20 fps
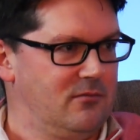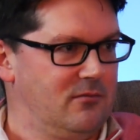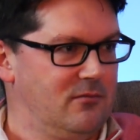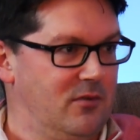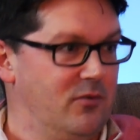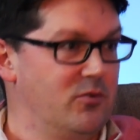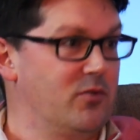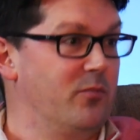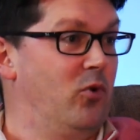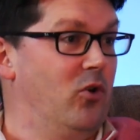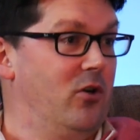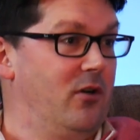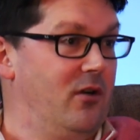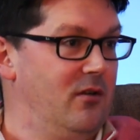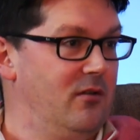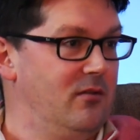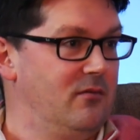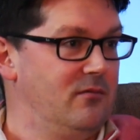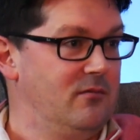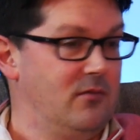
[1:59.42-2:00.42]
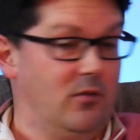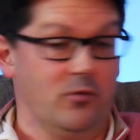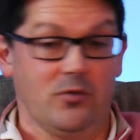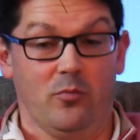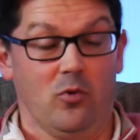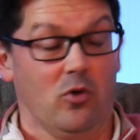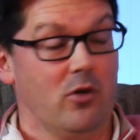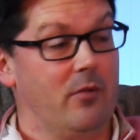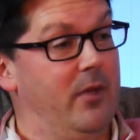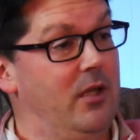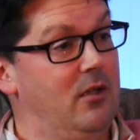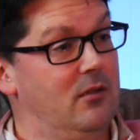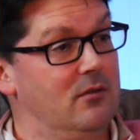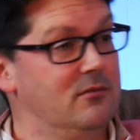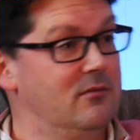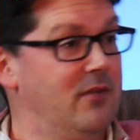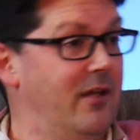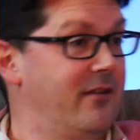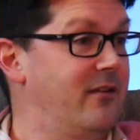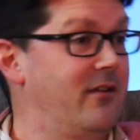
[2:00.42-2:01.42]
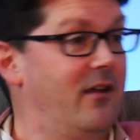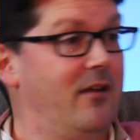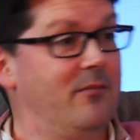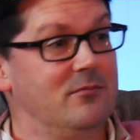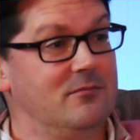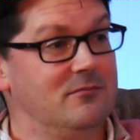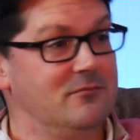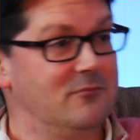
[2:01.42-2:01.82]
It was important to me at the time.